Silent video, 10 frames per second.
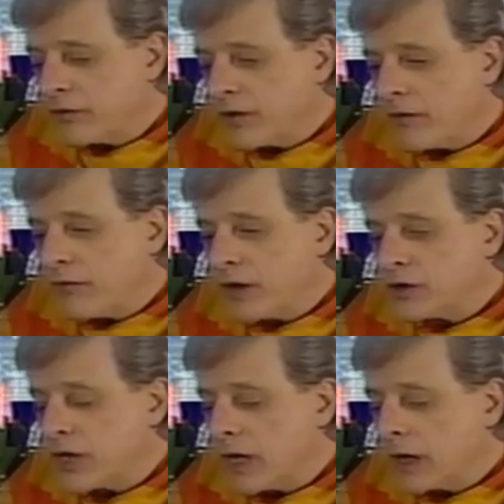a sci-fi
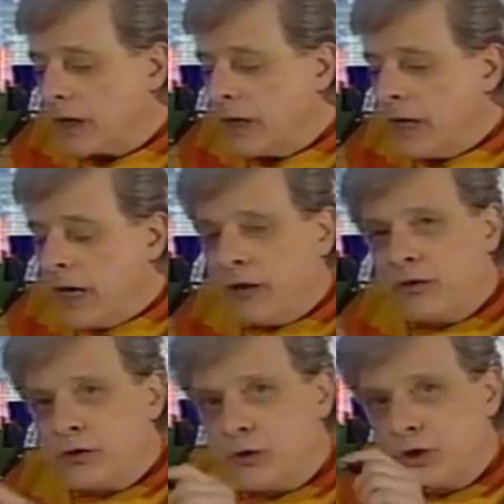channel is
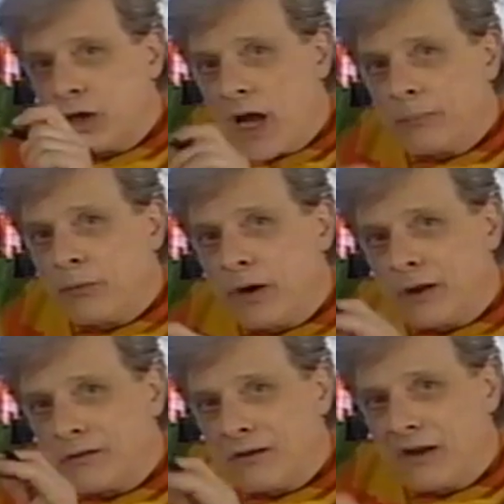that you should operate
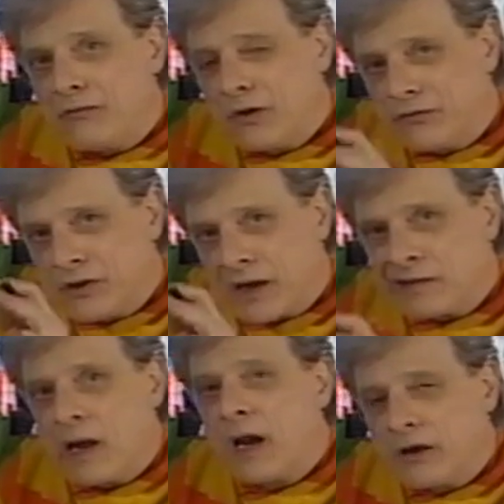at the level of
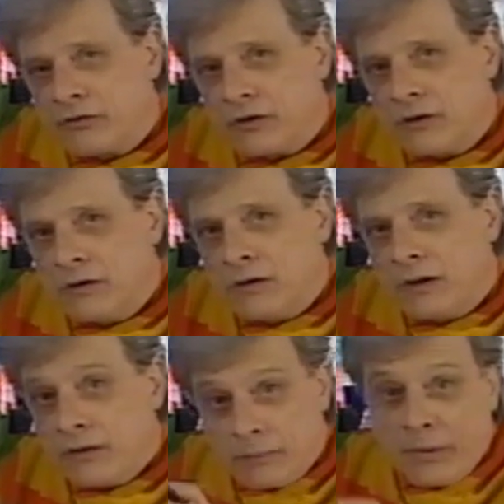technology
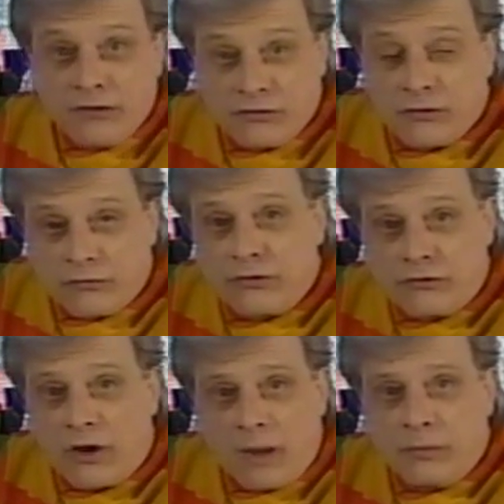that best serves the
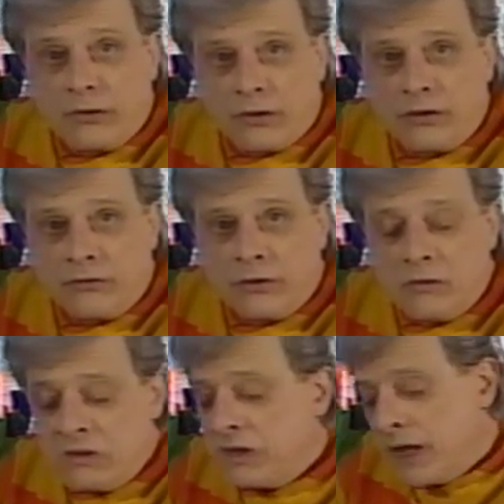job you're going to do.